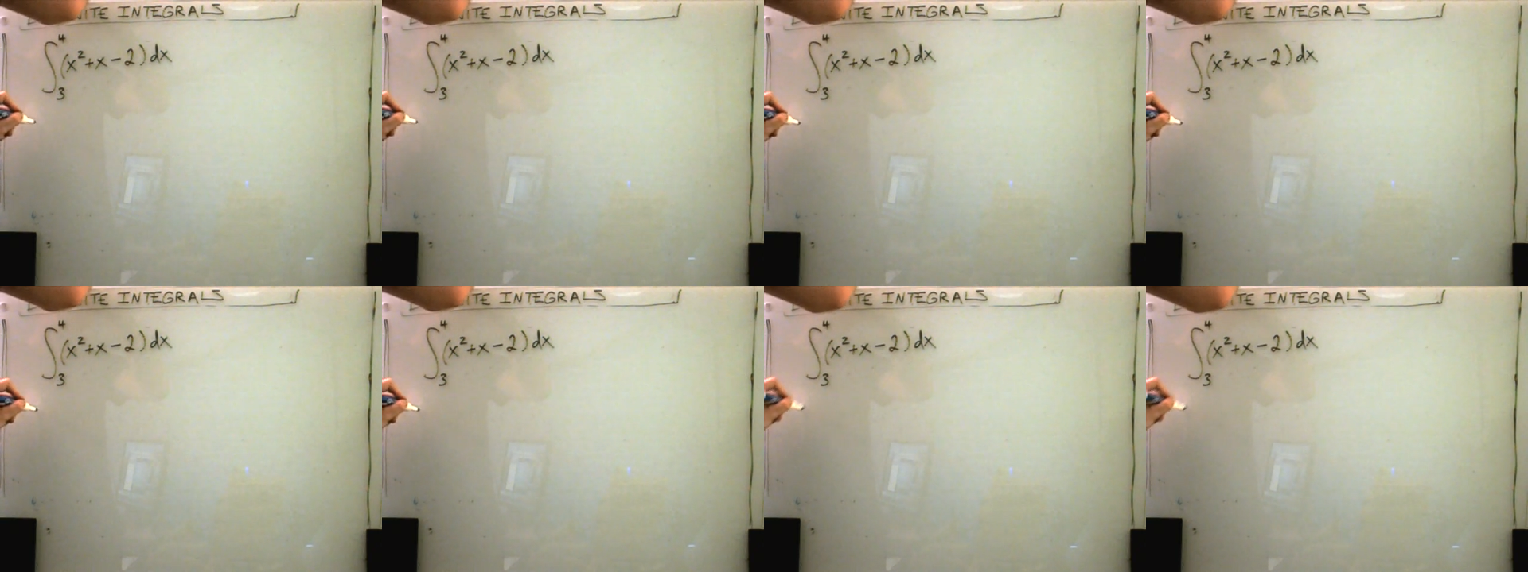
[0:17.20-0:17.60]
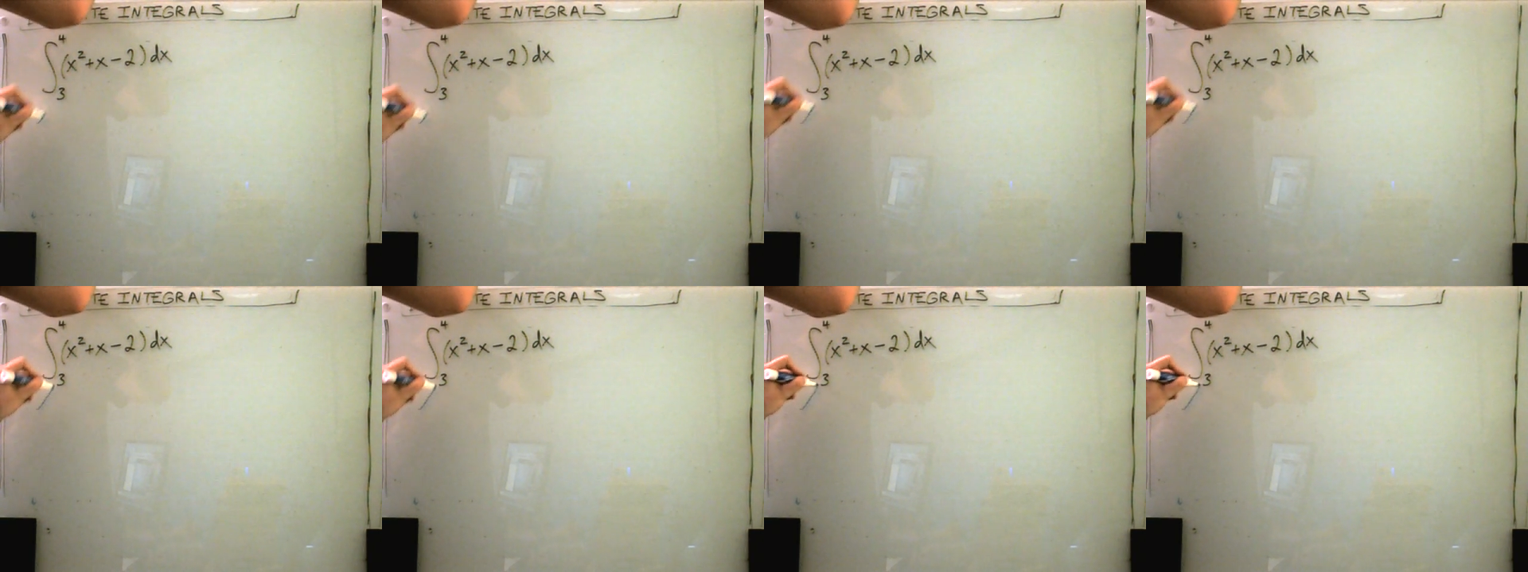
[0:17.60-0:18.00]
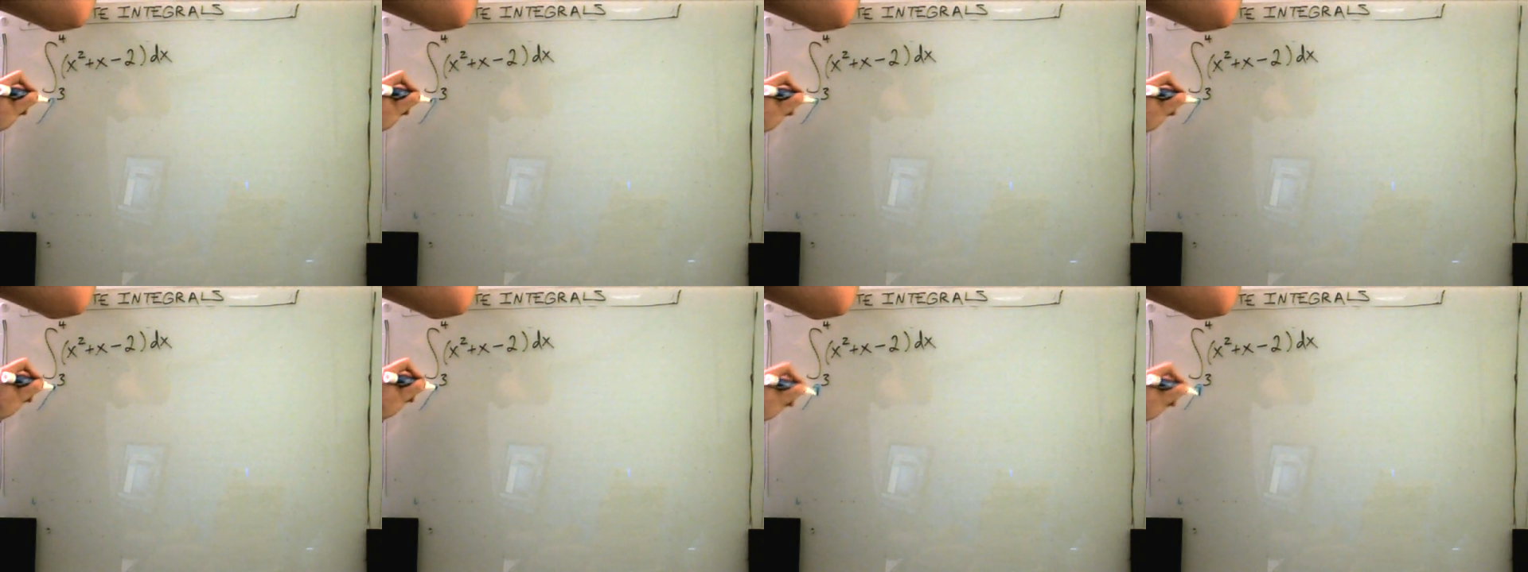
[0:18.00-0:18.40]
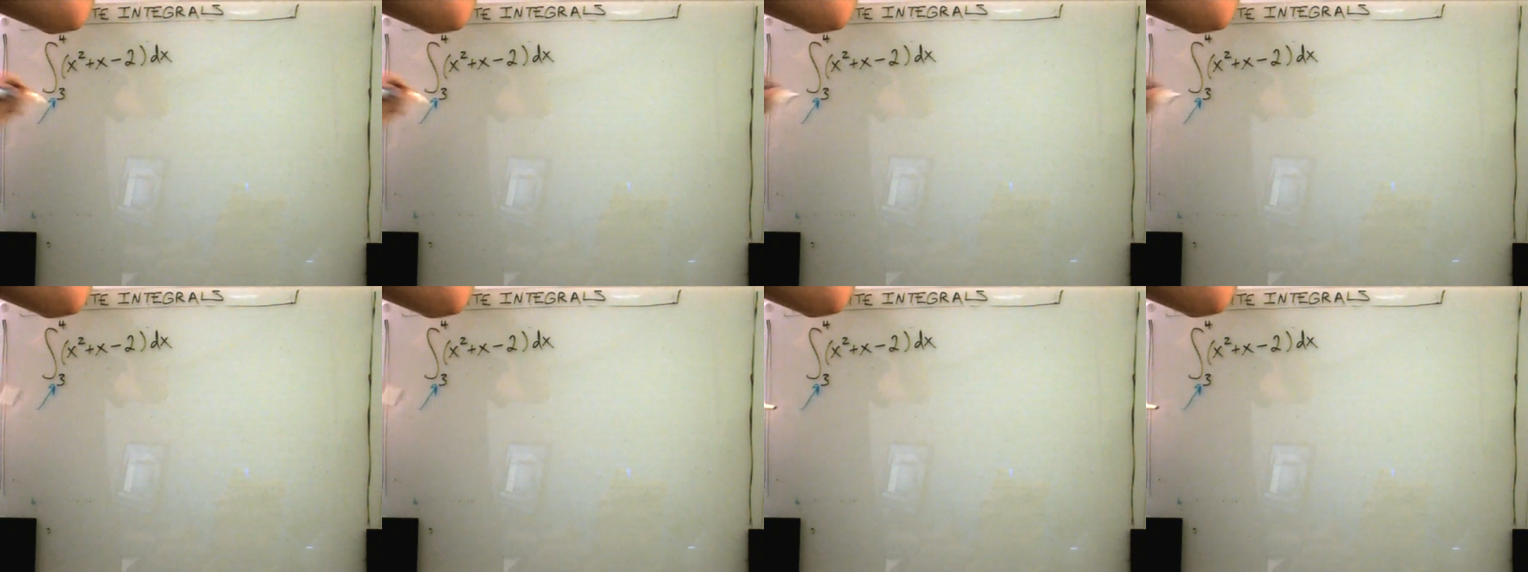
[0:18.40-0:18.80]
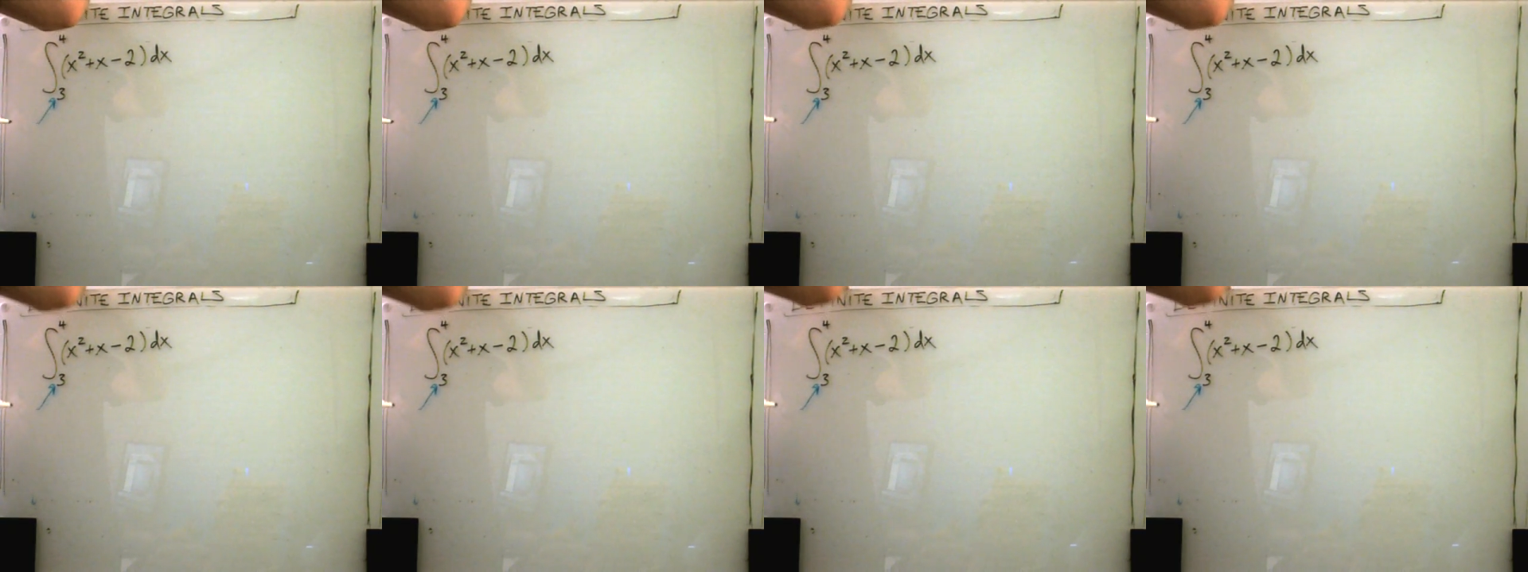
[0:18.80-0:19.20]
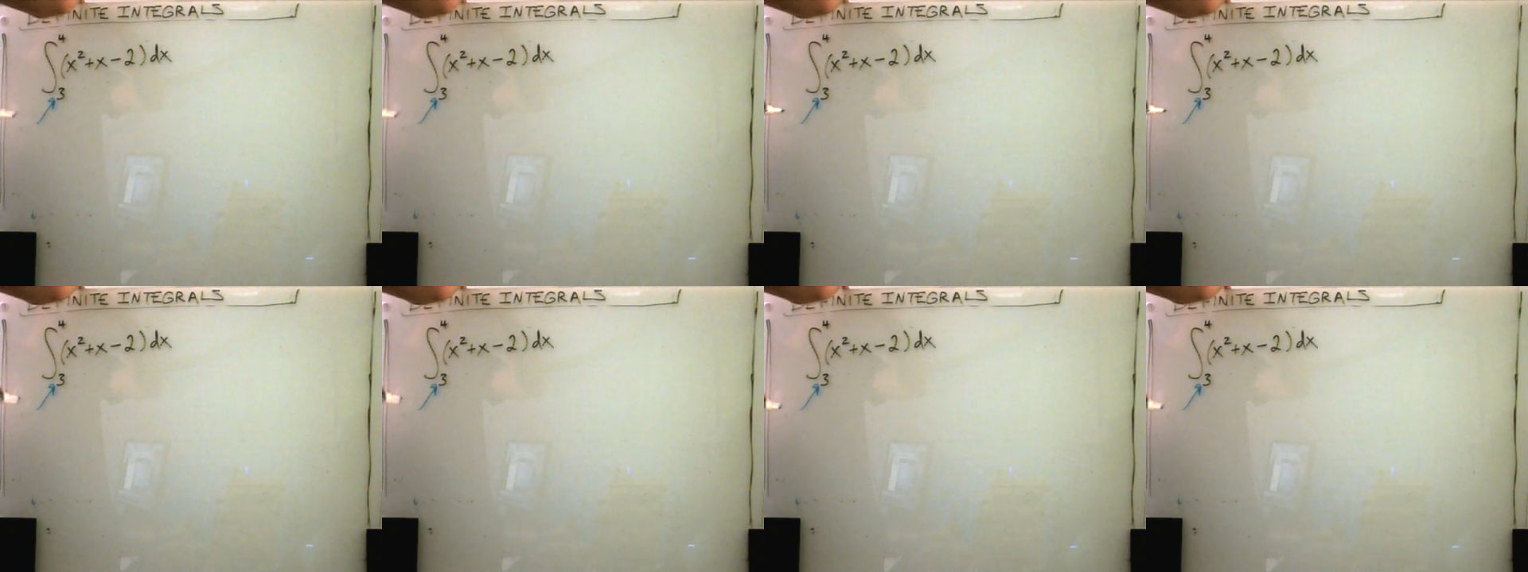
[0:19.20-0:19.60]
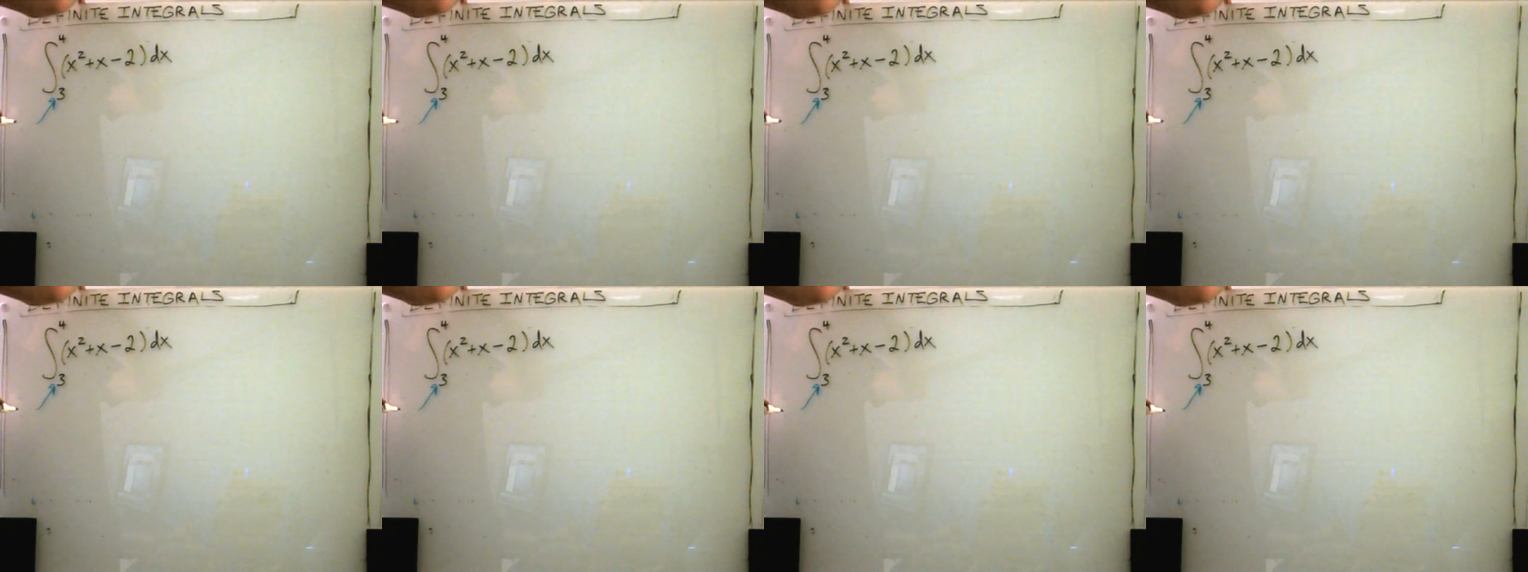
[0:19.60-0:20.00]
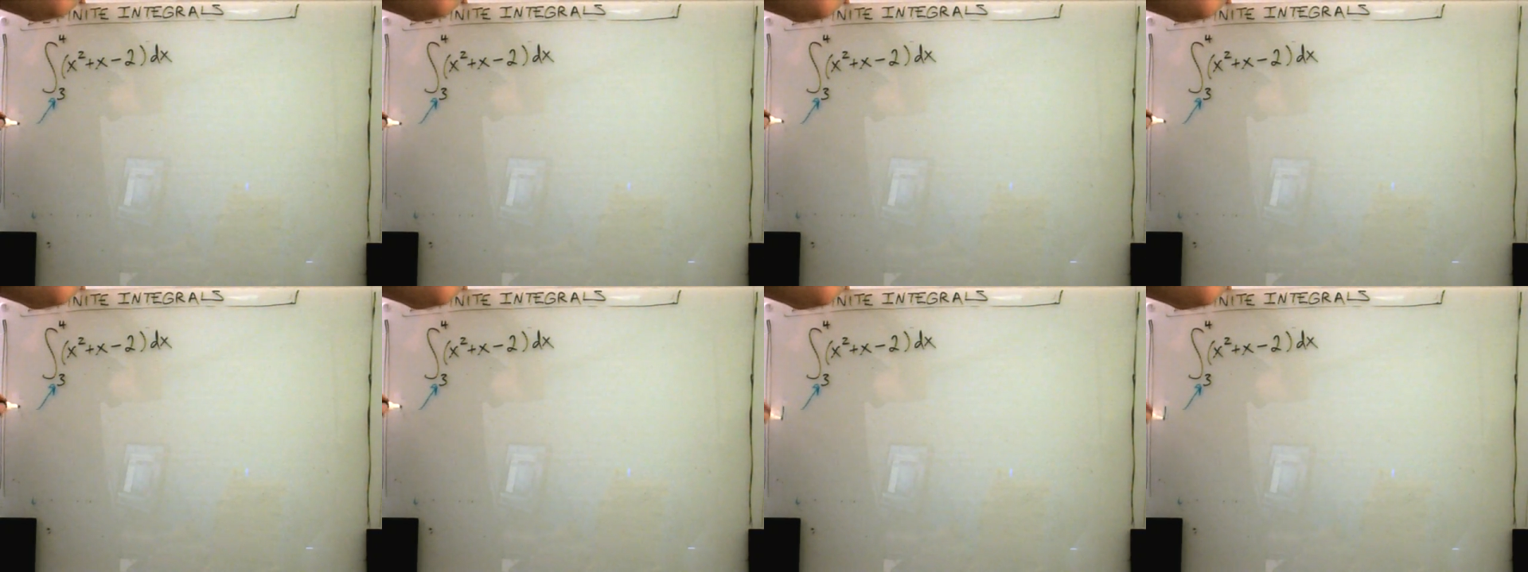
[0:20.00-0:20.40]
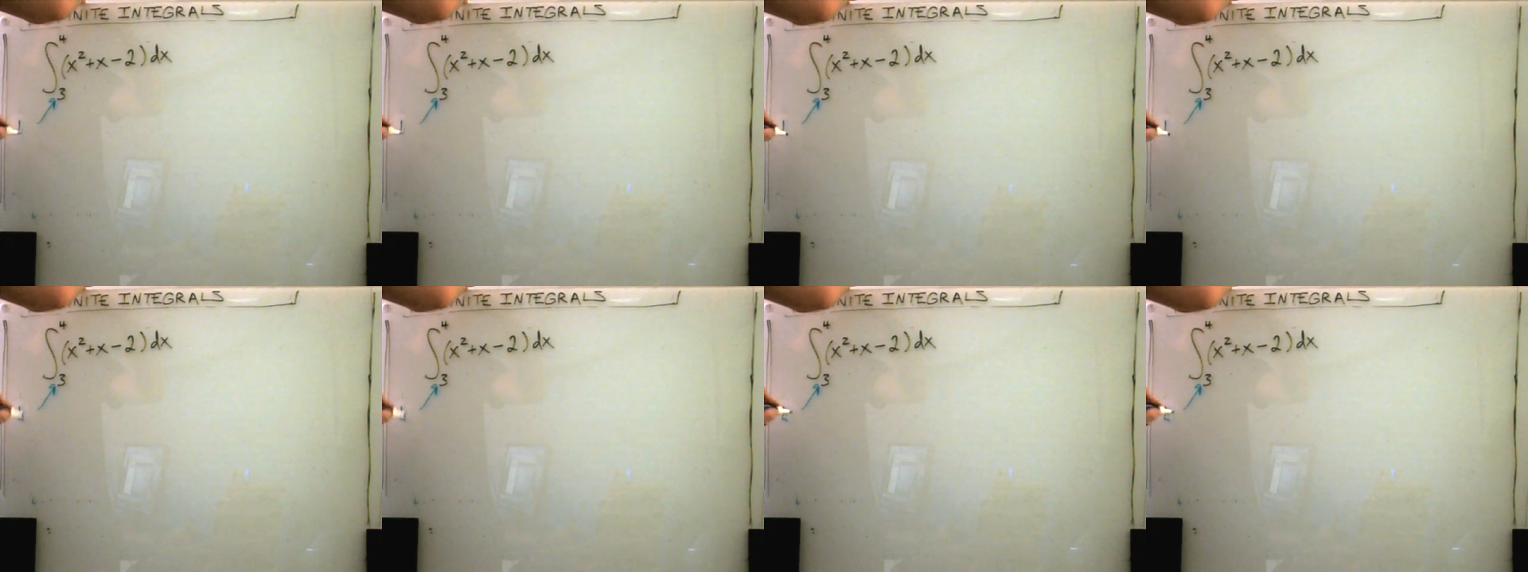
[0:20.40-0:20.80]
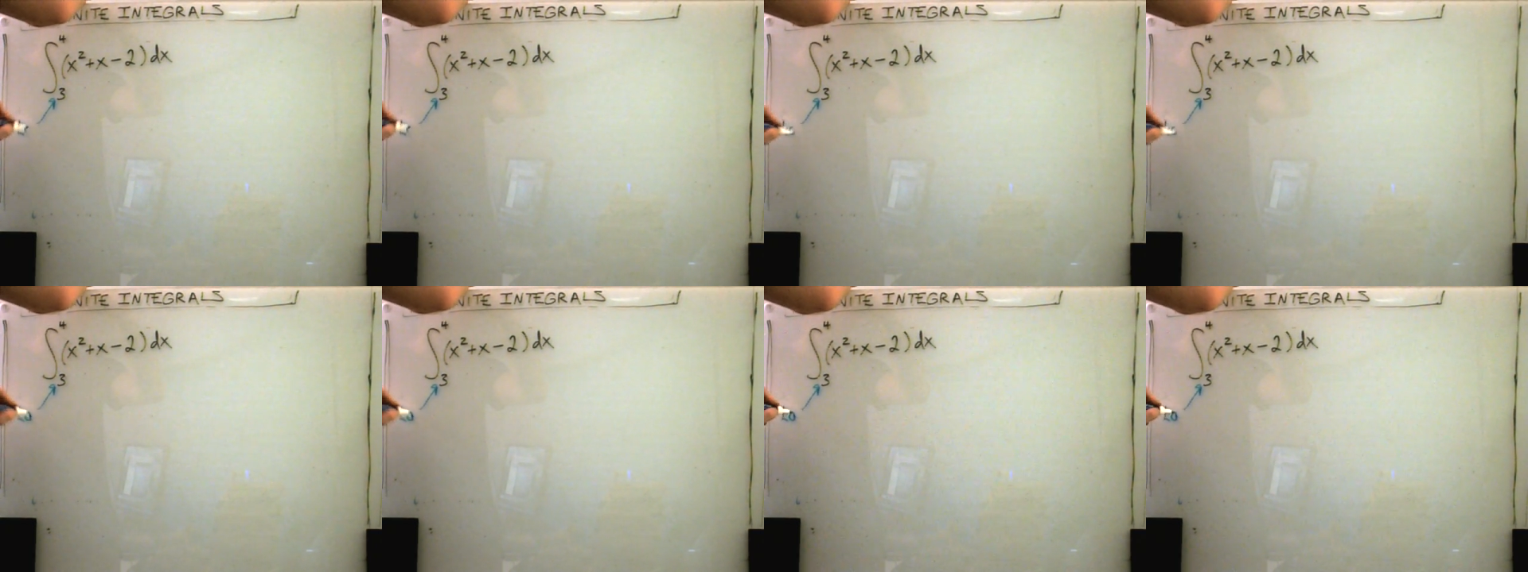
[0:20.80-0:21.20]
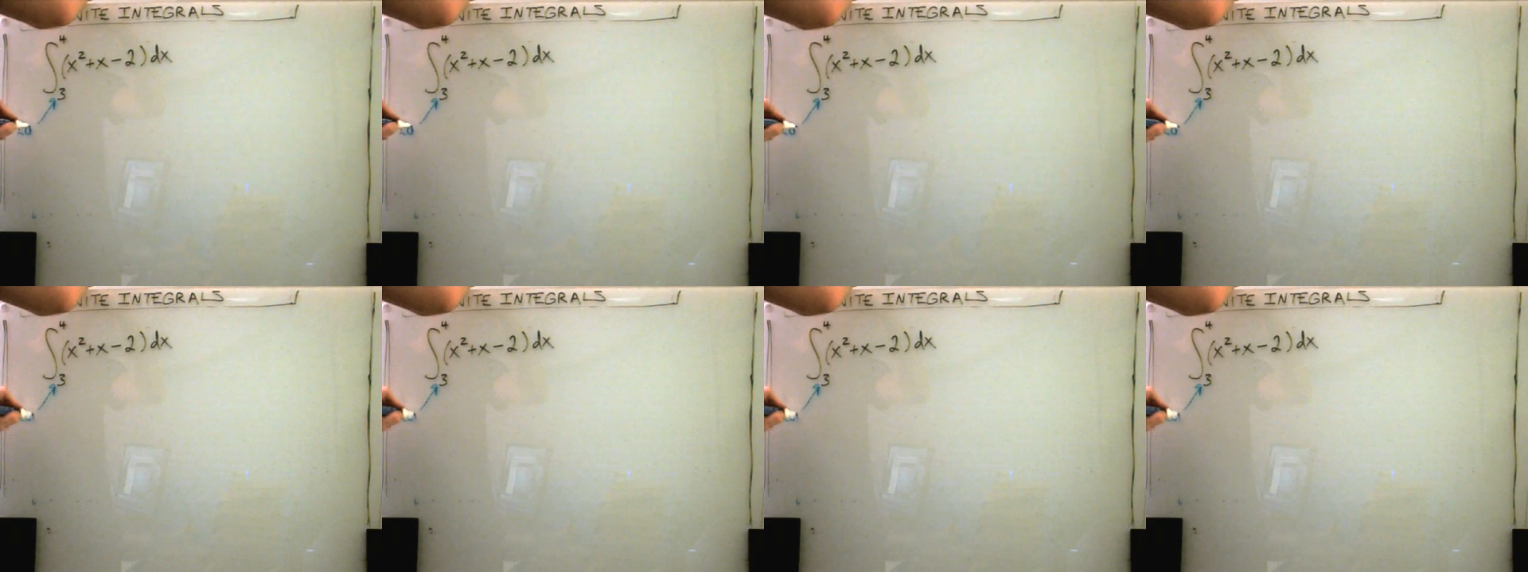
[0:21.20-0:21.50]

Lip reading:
Nobody's mouth can be seen.